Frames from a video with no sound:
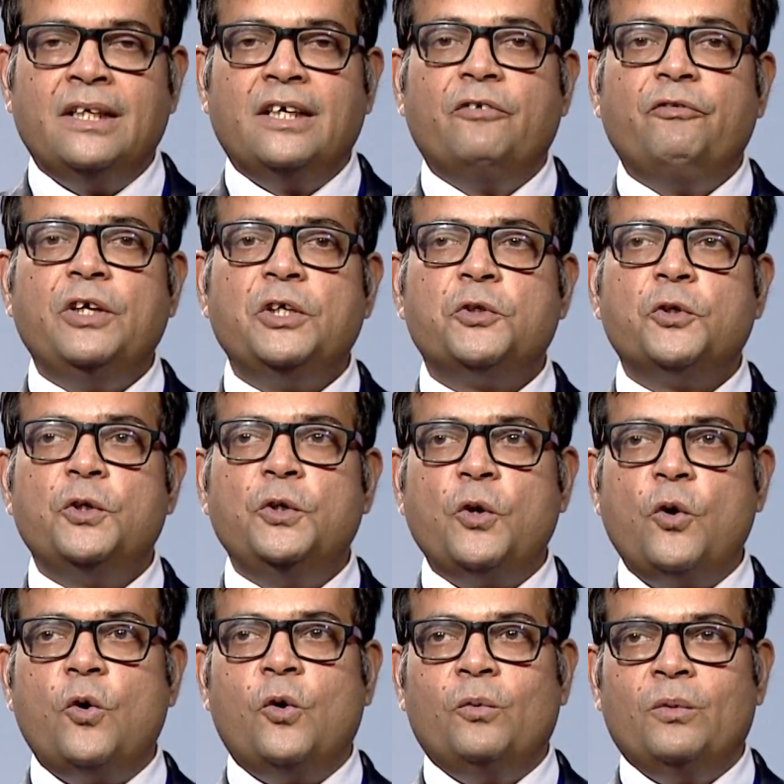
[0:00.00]
we should
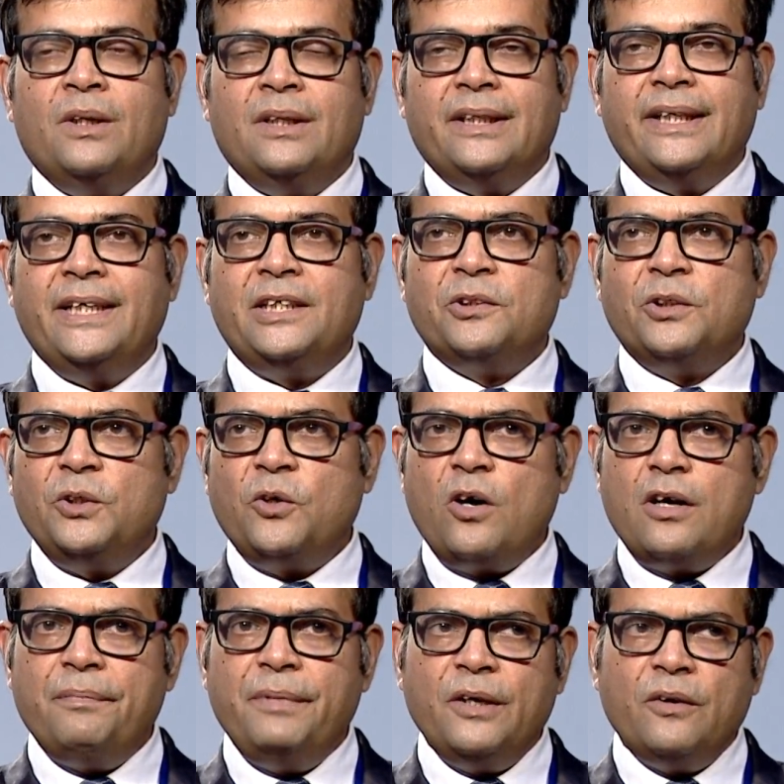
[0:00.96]
know it should
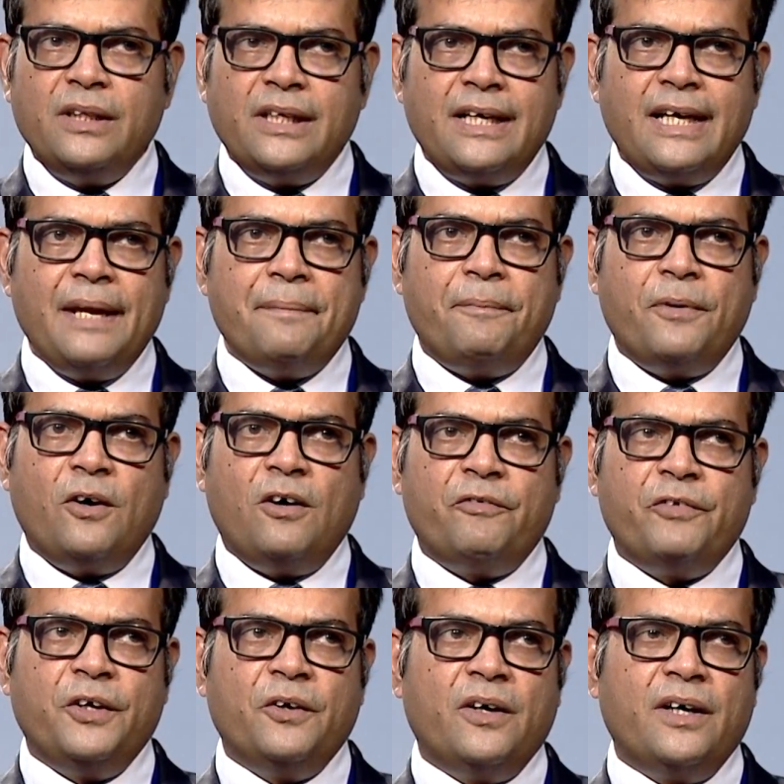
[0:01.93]
not be on the tip
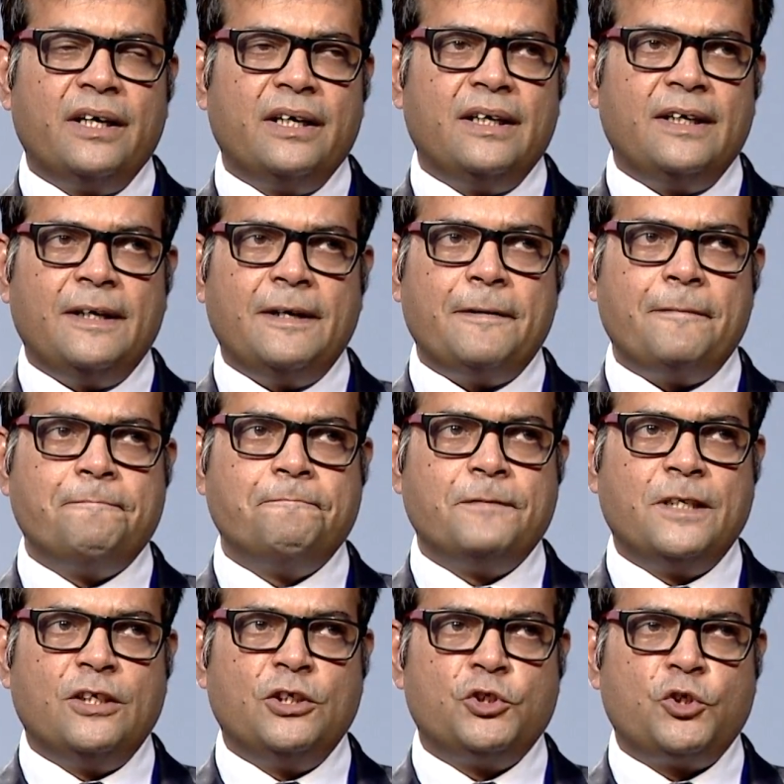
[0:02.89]
of your
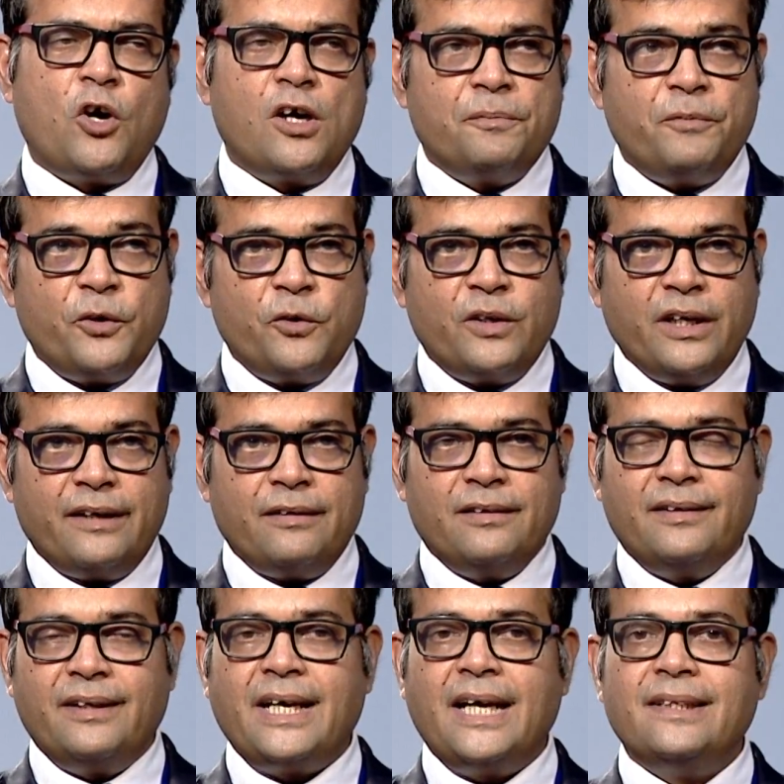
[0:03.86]
stockbroker.
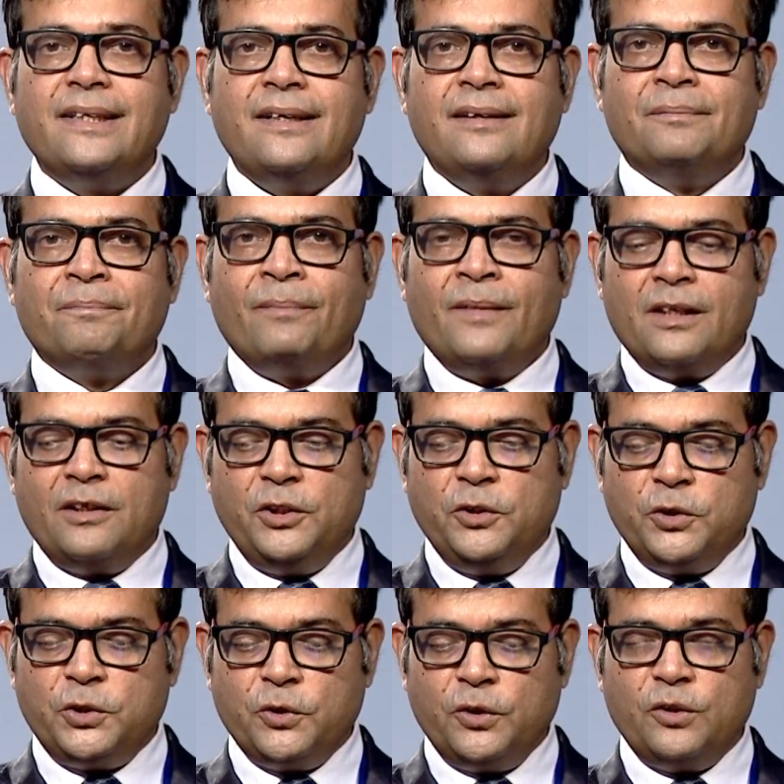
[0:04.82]
Rather,
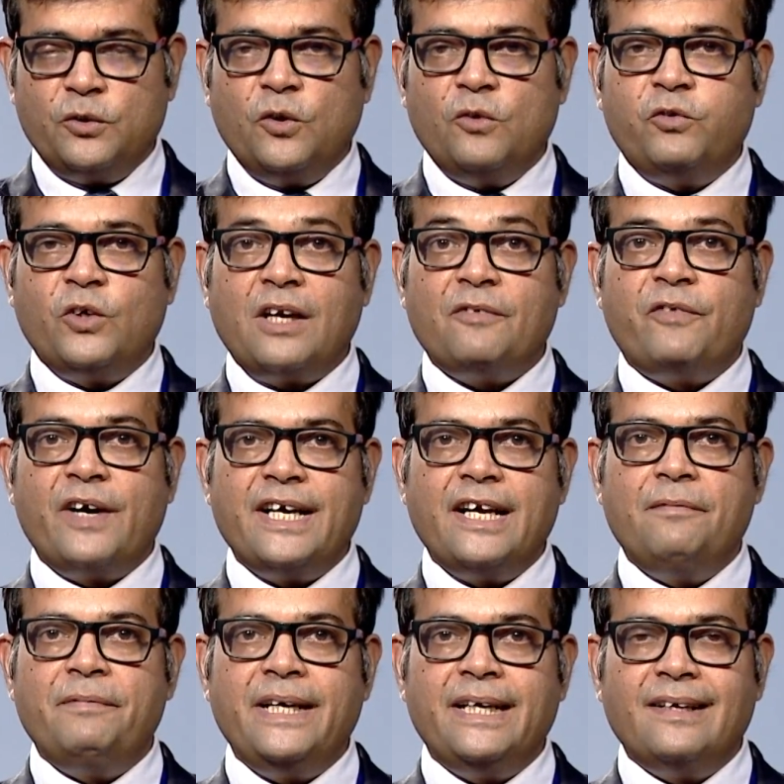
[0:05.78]
you should go for a
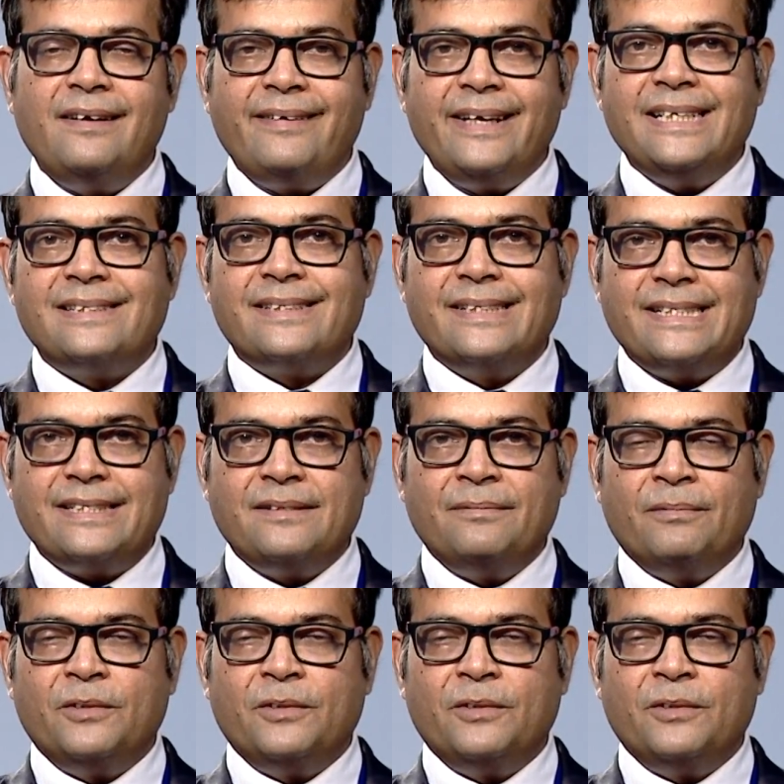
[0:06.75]
fundamental research.